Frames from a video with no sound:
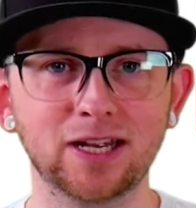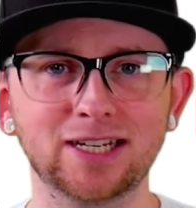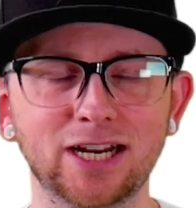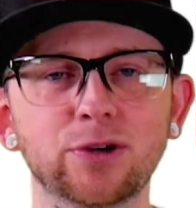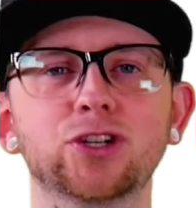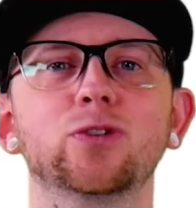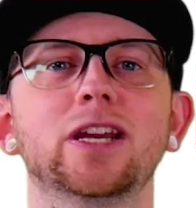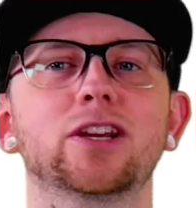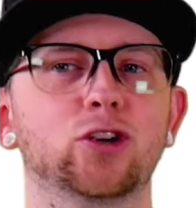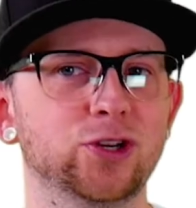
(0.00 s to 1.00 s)
Derek
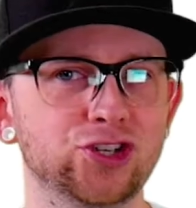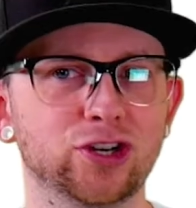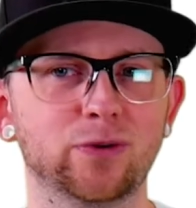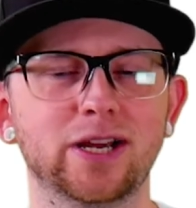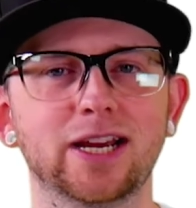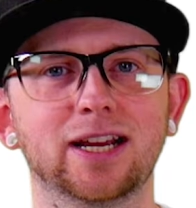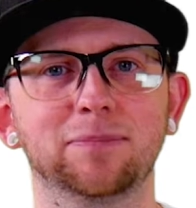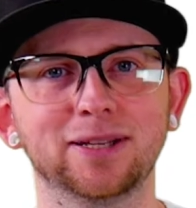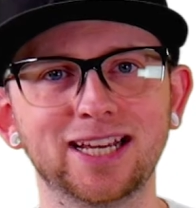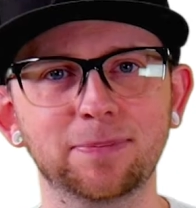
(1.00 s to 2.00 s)
Drake, Christian Craig,
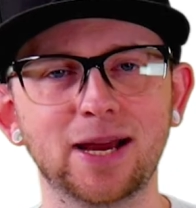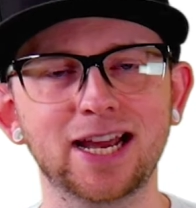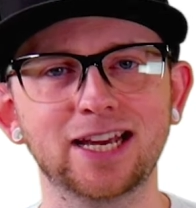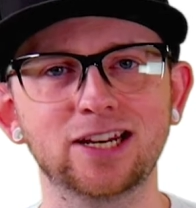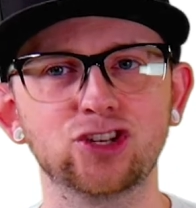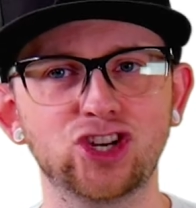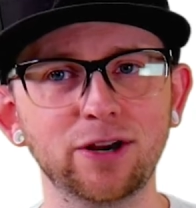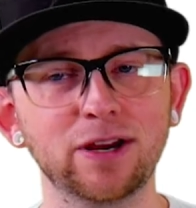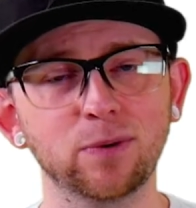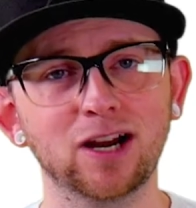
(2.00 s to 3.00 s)
Blake Baggett,
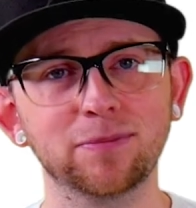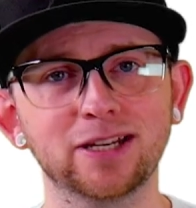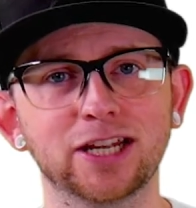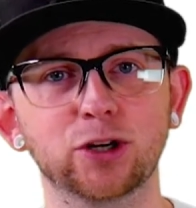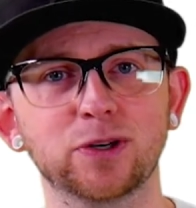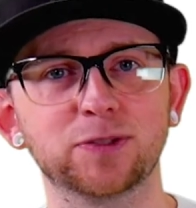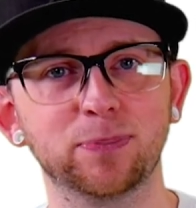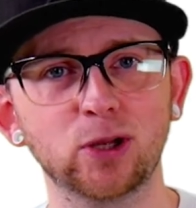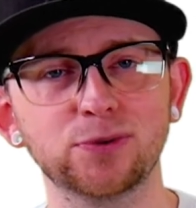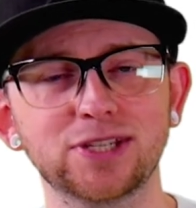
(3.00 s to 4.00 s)
Jerry Robin, and Chris
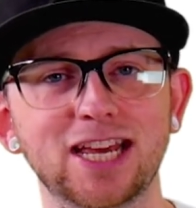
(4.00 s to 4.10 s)
Blos.